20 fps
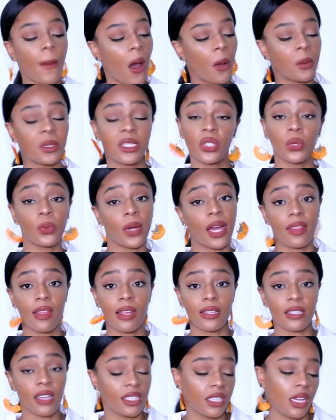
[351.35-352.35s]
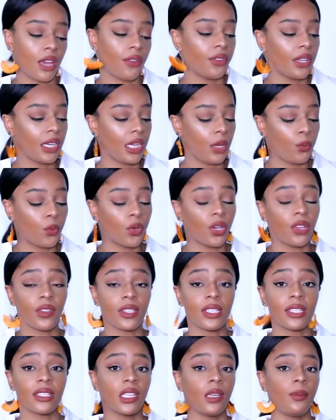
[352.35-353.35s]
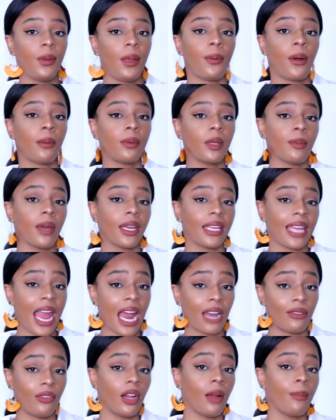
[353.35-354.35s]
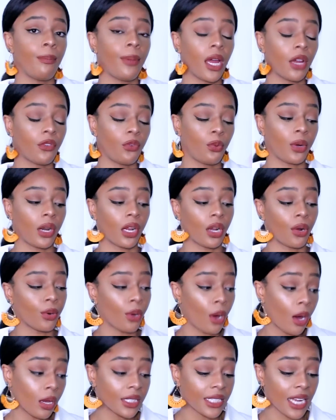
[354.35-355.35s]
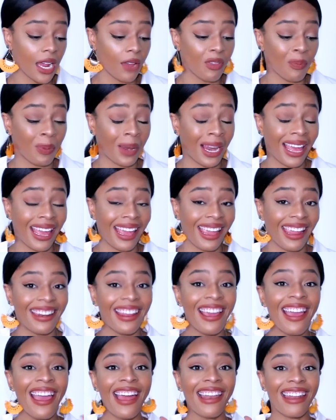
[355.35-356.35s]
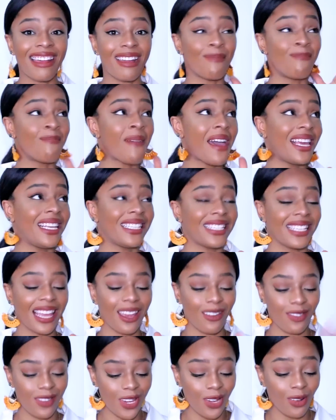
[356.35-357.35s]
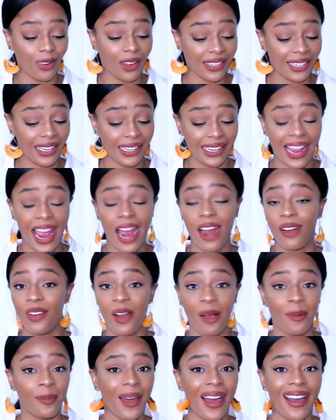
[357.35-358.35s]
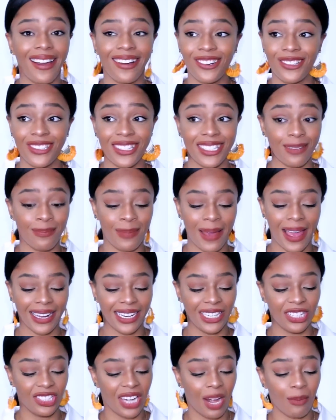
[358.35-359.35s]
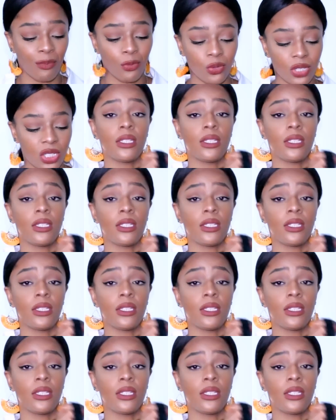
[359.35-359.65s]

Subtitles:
But I would still wear this, I definitely would. This is gonna be probably my carry-on bag for when I go on holiday on the plane. Amazing if you like need a carry-on bag or just a bag in general.